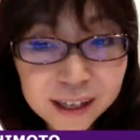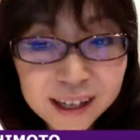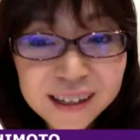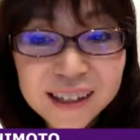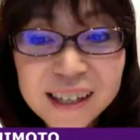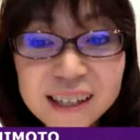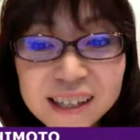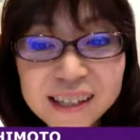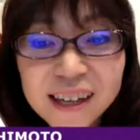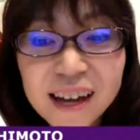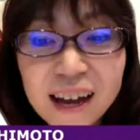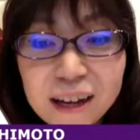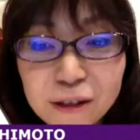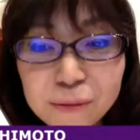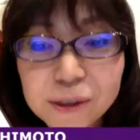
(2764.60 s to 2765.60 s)
It is a
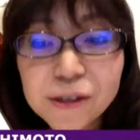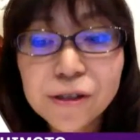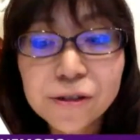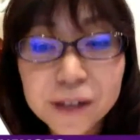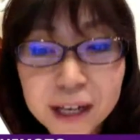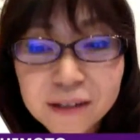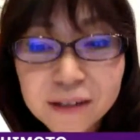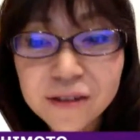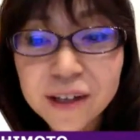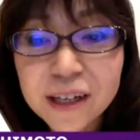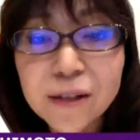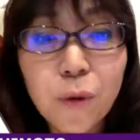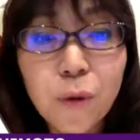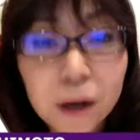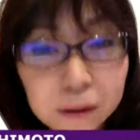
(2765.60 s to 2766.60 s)
kind of trend in
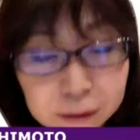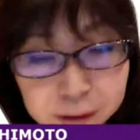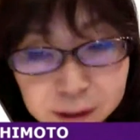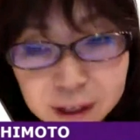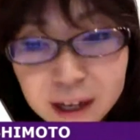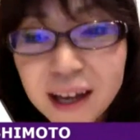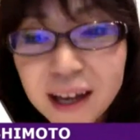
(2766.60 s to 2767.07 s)
the world,